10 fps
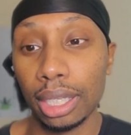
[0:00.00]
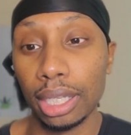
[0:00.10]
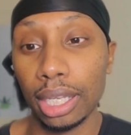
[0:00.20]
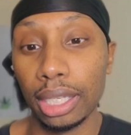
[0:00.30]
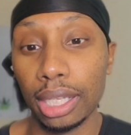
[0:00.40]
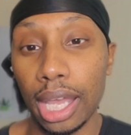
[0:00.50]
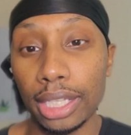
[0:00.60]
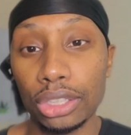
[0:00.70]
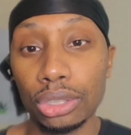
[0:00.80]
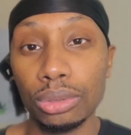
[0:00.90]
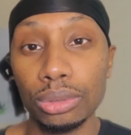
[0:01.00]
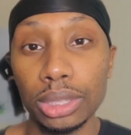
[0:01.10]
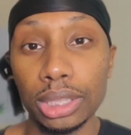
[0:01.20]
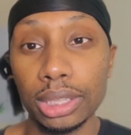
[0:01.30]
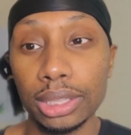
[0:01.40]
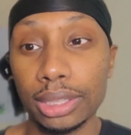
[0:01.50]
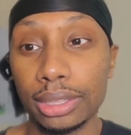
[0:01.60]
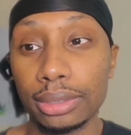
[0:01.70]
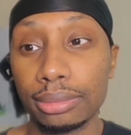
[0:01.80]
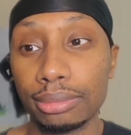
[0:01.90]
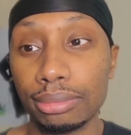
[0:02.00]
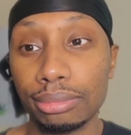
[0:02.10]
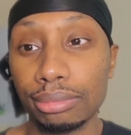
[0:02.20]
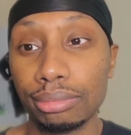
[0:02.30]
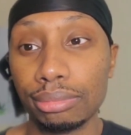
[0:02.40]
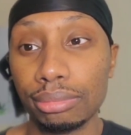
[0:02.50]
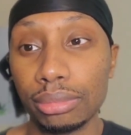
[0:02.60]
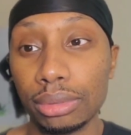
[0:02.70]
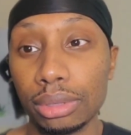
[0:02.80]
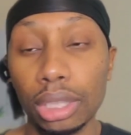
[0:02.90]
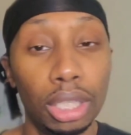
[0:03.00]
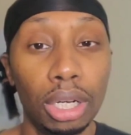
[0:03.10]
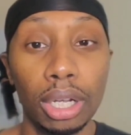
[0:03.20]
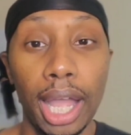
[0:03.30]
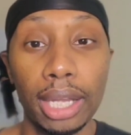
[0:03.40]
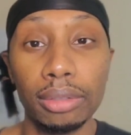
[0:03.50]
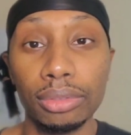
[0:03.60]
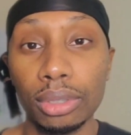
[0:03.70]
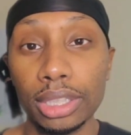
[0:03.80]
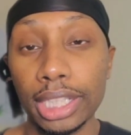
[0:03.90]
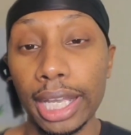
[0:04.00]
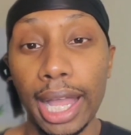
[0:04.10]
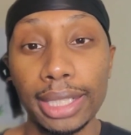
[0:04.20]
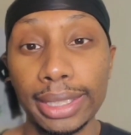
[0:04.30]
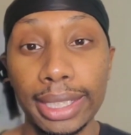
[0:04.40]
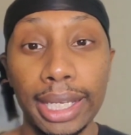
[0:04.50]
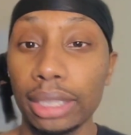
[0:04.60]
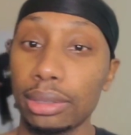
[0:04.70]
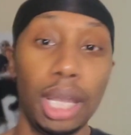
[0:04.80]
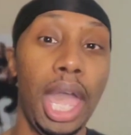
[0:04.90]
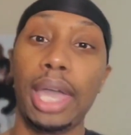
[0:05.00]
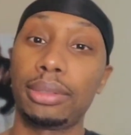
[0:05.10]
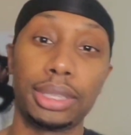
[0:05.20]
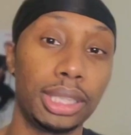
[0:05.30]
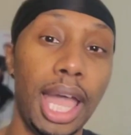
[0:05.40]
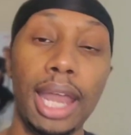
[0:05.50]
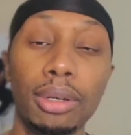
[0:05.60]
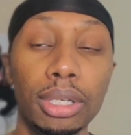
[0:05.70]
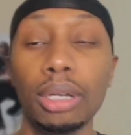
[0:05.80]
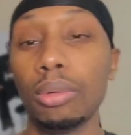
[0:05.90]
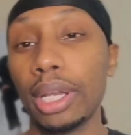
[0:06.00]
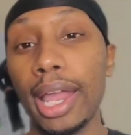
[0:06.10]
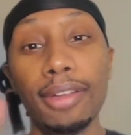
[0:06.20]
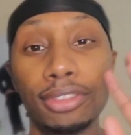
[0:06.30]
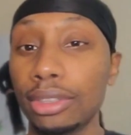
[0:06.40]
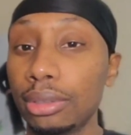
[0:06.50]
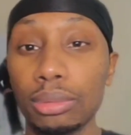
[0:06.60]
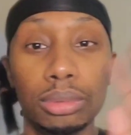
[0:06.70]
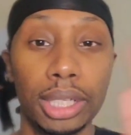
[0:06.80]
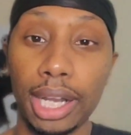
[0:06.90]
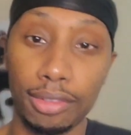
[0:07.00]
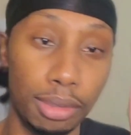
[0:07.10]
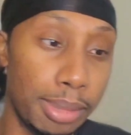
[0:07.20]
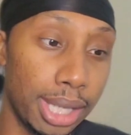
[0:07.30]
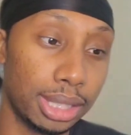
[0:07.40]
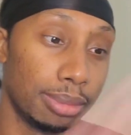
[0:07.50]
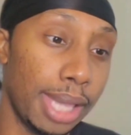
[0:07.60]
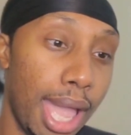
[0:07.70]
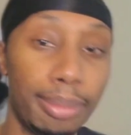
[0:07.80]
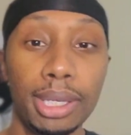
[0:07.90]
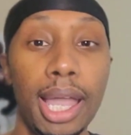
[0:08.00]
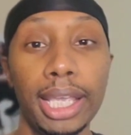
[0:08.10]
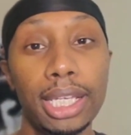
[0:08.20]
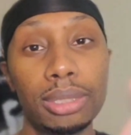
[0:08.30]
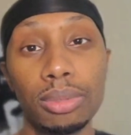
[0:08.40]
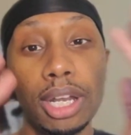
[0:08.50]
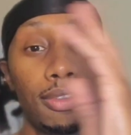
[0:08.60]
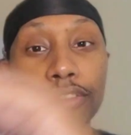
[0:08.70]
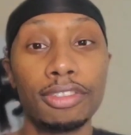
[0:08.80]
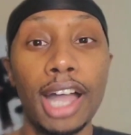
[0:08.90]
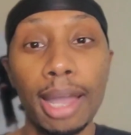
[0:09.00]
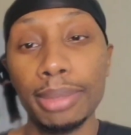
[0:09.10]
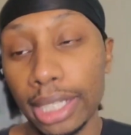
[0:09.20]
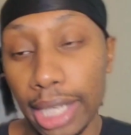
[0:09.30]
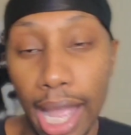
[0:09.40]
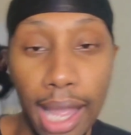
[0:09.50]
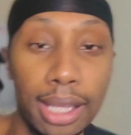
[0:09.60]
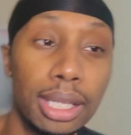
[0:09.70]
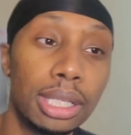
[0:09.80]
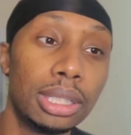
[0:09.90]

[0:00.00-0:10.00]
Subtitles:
And then soon as the girl got divorced, they got together. I don't know. Whatever makes them happy. I guess whatever vibe they got.